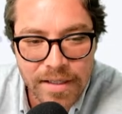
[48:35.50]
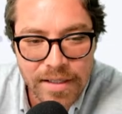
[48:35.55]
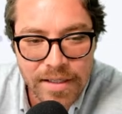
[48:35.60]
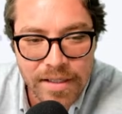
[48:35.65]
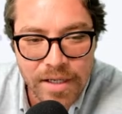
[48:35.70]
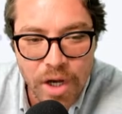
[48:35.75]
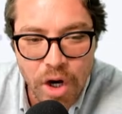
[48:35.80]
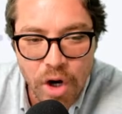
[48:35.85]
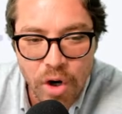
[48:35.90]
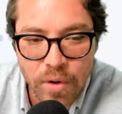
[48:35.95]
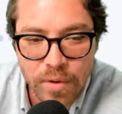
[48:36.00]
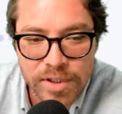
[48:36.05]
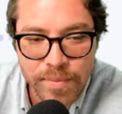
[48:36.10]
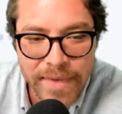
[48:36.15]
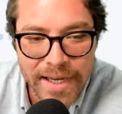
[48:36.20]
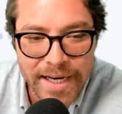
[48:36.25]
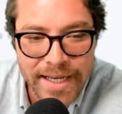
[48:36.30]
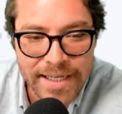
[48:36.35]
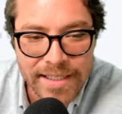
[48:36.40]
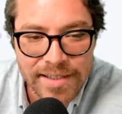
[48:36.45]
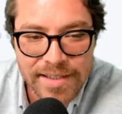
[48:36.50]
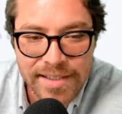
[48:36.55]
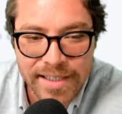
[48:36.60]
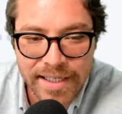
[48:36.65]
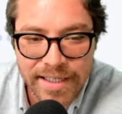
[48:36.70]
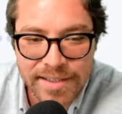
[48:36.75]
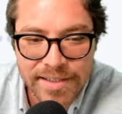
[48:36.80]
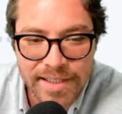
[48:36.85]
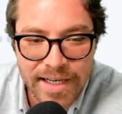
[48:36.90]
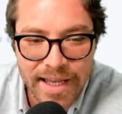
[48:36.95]
You know, as many as
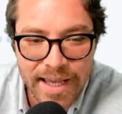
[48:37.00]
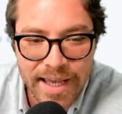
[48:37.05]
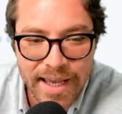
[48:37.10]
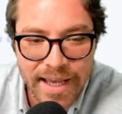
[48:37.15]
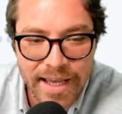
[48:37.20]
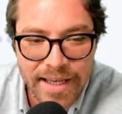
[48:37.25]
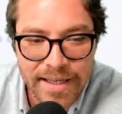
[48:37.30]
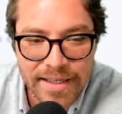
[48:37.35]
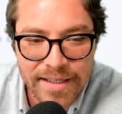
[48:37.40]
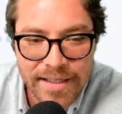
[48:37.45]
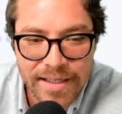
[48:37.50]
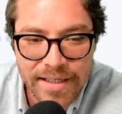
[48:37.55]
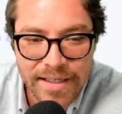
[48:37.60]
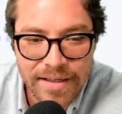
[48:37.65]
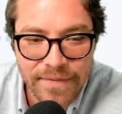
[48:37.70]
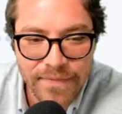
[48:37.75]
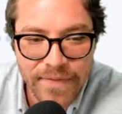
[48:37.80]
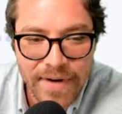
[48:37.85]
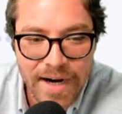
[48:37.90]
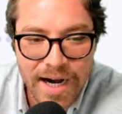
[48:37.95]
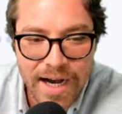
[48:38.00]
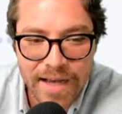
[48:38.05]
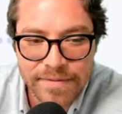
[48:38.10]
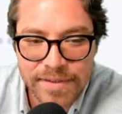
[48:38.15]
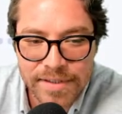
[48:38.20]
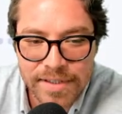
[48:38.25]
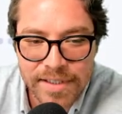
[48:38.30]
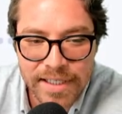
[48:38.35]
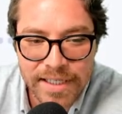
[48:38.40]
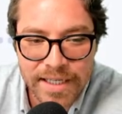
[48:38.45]
six a day, five,
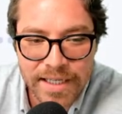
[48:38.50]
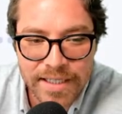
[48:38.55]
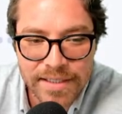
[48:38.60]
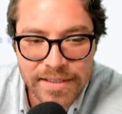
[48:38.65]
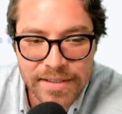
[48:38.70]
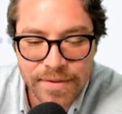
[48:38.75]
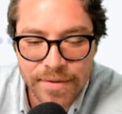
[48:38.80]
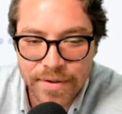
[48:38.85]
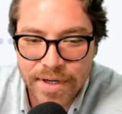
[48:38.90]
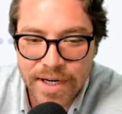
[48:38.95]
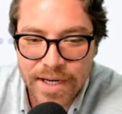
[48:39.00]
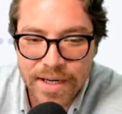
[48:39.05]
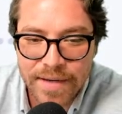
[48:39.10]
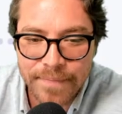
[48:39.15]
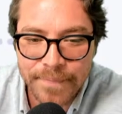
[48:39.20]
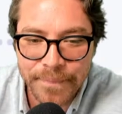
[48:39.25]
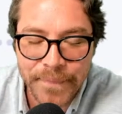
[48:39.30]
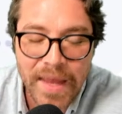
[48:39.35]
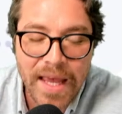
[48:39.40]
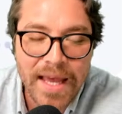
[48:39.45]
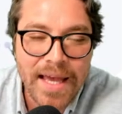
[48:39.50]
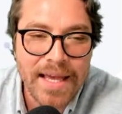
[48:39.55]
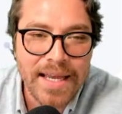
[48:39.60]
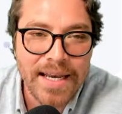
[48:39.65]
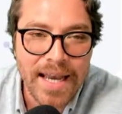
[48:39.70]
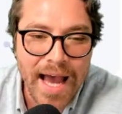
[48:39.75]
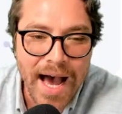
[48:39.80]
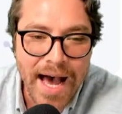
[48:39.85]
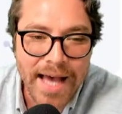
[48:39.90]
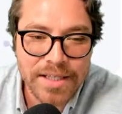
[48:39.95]
six, three.
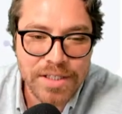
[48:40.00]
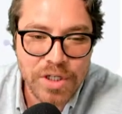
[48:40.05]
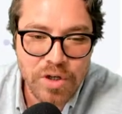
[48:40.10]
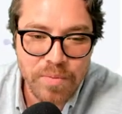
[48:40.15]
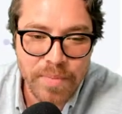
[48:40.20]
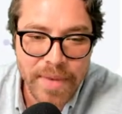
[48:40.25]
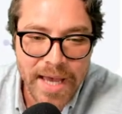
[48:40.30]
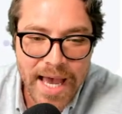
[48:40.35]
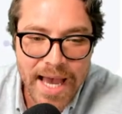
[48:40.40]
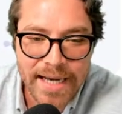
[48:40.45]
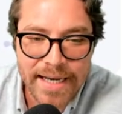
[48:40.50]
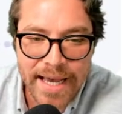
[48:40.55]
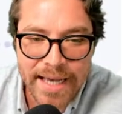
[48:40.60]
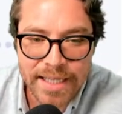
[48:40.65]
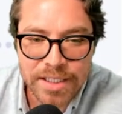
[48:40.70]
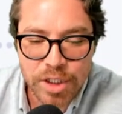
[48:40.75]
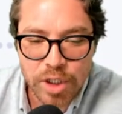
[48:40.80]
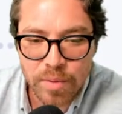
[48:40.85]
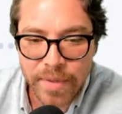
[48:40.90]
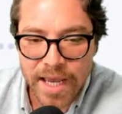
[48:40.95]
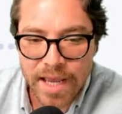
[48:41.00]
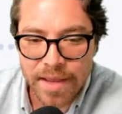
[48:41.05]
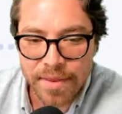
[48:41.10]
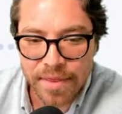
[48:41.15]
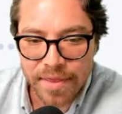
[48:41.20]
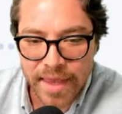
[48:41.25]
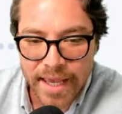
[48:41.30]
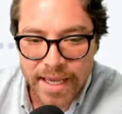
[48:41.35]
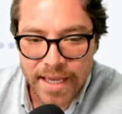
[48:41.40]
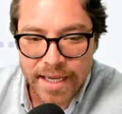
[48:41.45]
Not too bad, not too bad.
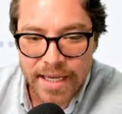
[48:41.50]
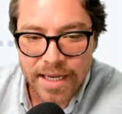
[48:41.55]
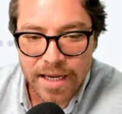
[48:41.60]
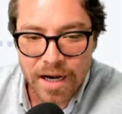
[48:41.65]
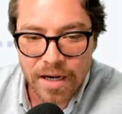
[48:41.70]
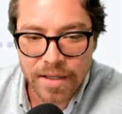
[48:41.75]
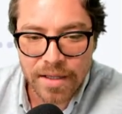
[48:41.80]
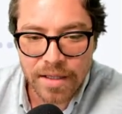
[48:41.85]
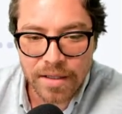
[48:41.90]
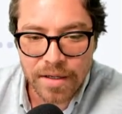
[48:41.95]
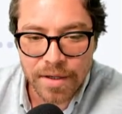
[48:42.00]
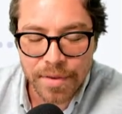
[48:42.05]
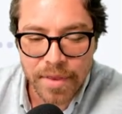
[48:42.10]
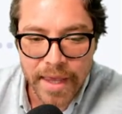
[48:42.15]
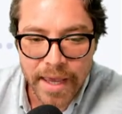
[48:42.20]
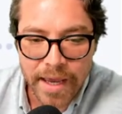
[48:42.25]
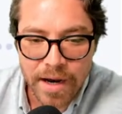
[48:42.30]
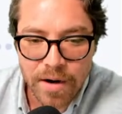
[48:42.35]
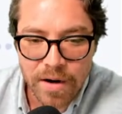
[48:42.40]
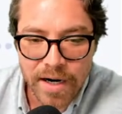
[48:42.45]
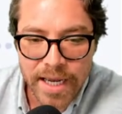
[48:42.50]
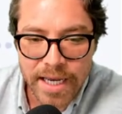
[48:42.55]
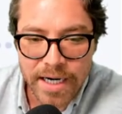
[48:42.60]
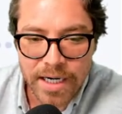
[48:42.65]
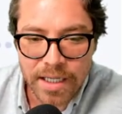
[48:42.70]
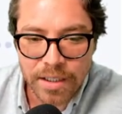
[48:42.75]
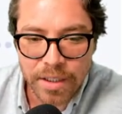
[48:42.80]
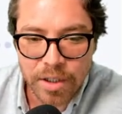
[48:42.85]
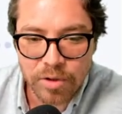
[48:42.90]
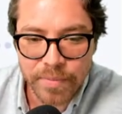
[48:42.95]
They look, they are in a
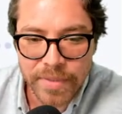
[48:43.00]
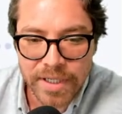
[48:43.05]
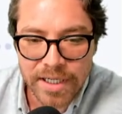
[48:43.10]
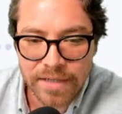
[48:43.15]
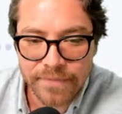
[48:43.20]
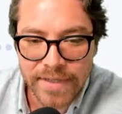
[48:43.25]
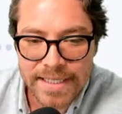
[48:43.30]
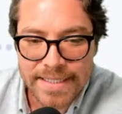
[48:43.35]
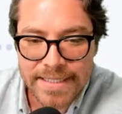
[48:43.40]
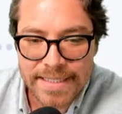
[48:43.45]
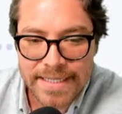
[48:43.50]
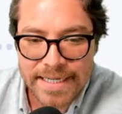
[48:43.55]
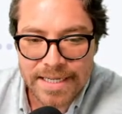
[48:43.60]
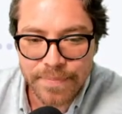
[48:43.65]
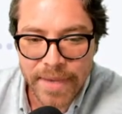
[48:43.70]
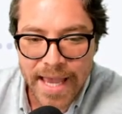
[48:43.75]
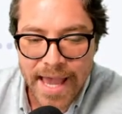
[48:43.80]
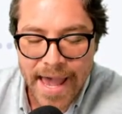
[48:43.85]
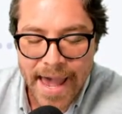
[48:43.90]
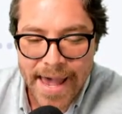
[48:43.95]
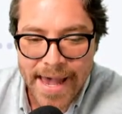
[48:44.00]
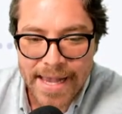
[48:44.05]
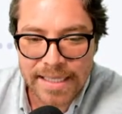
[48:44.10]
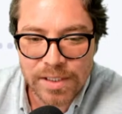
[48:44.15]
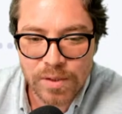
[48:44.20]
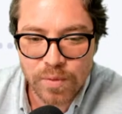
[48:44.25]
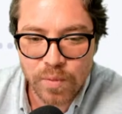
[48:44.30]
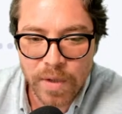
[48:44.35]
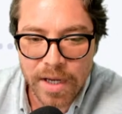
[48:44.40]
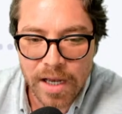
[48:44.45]
little bit of a dip
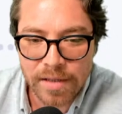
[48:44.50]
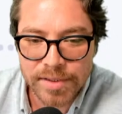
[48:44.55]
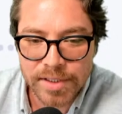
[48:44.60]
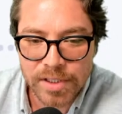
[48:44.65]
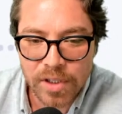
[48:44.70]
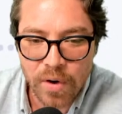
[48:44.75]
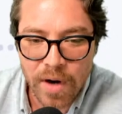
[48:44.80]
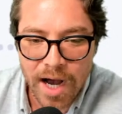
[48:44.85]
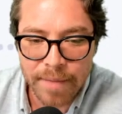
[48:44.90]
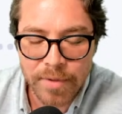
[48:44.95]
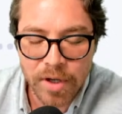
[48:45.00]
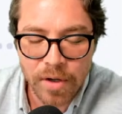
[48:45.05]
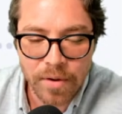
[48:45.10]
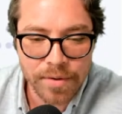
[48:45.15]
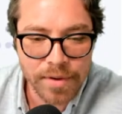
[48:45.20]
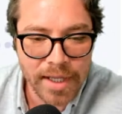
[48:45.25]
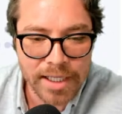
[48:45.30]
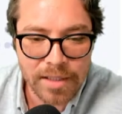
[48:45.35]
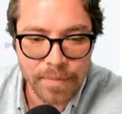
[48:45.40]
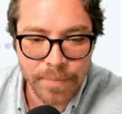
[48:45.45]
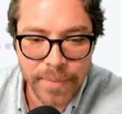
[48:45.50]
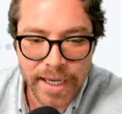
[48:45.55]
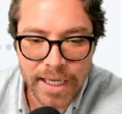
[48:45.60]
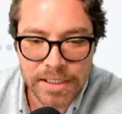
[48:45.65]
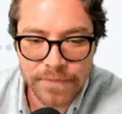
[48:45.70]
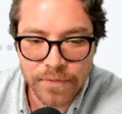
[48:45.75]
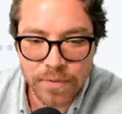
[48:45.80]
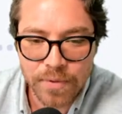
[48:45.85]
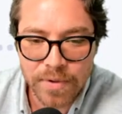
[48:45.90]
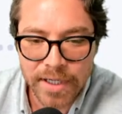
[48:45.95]
as well. So I'm going like the
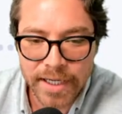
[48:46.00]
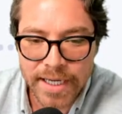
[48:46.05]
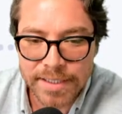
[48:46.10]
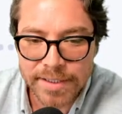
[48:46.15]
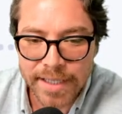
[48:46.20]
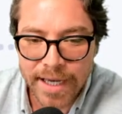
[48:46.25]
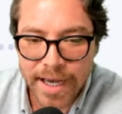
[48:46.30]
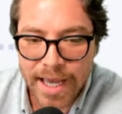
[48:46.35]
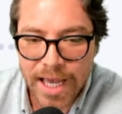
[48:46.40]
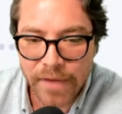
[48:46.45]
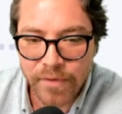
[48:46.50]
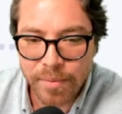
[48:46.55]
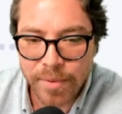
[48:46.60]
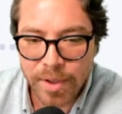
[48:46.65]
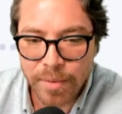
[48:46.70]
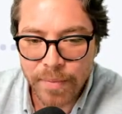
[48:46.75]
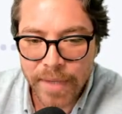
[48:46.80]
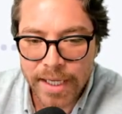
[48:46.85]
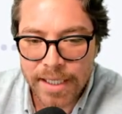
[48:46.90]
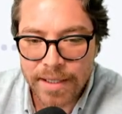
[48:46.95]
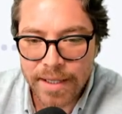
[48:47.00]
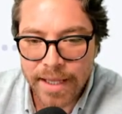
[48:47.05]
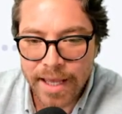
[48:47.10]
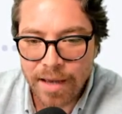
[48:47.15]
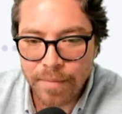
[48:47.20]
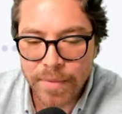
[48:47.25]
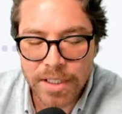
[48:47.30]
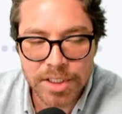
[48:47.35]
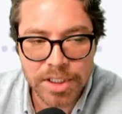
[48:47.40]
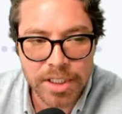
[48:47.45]
past four days, I haven't been making that
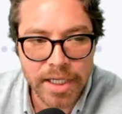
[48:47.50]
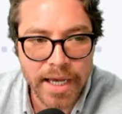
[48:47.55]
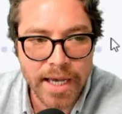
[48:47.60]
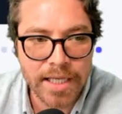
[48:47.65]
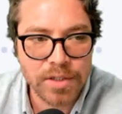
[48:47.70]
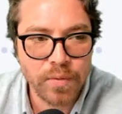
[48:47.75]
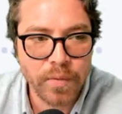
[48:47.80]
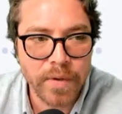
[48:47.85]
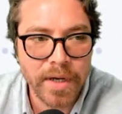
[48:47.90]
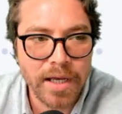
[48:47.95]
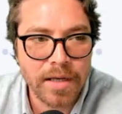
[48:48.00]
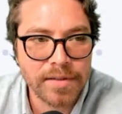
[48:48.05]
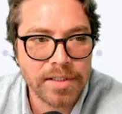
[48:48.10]
much as well.